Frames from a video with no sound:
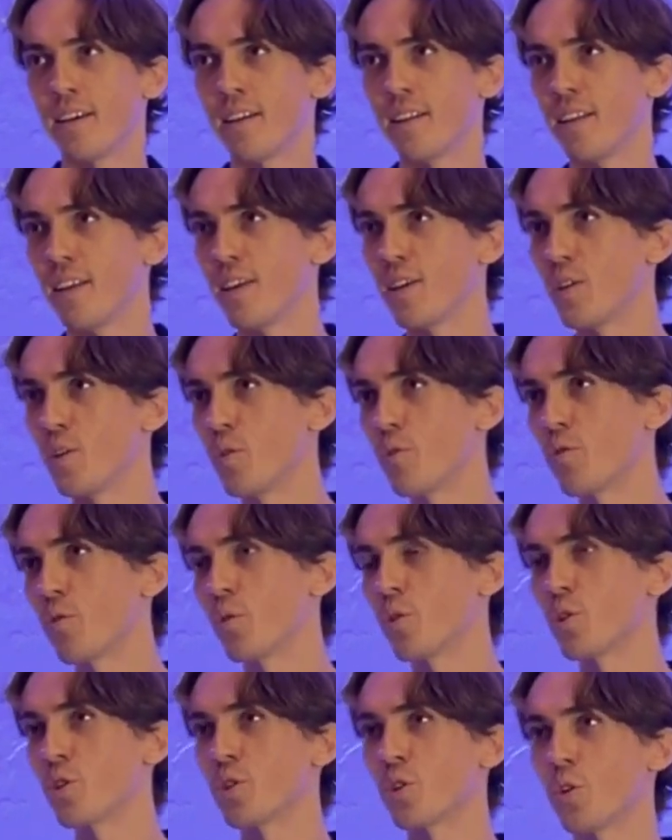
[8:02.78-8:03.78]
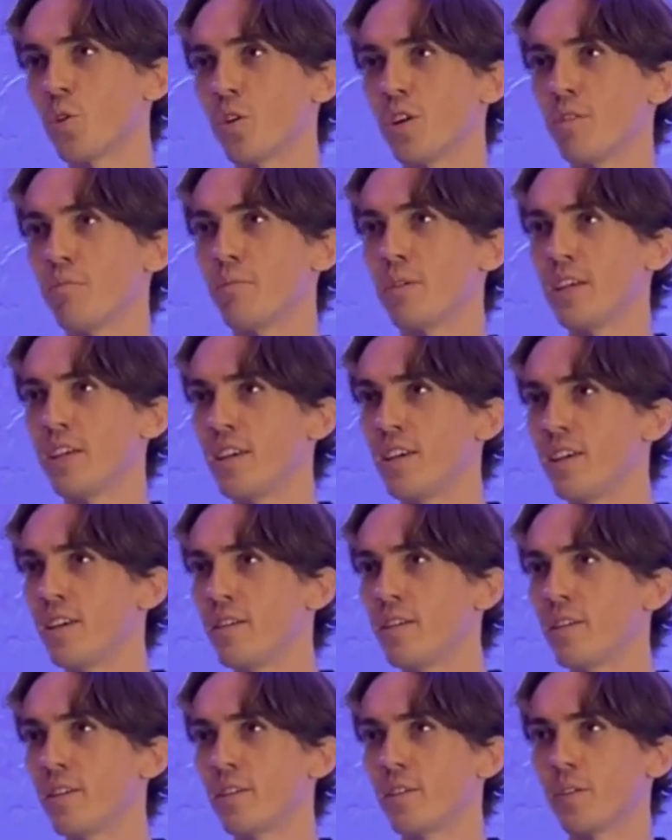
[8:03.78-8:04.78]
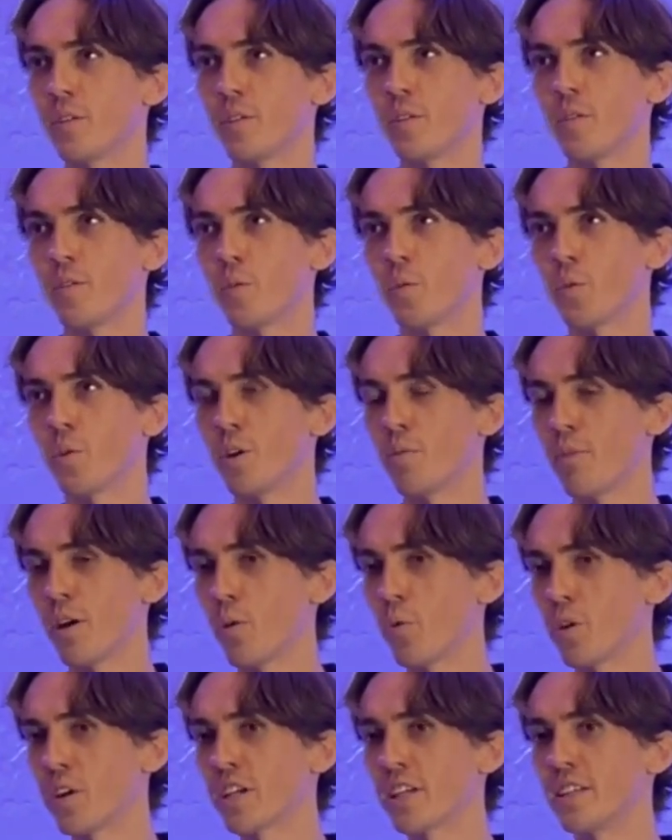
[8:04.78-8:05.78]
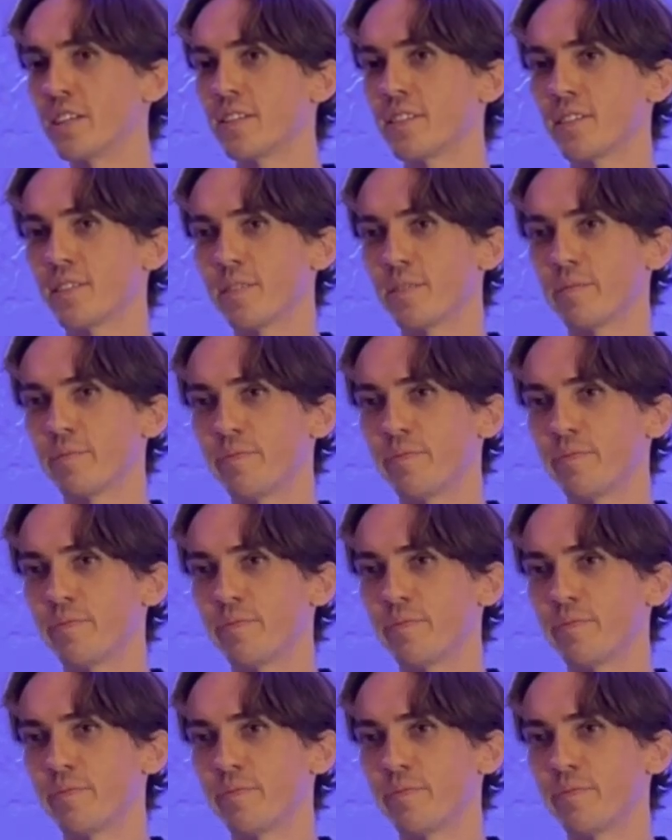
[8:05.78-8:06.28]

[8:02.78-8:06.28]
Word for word: Thank you for showing me where my work is.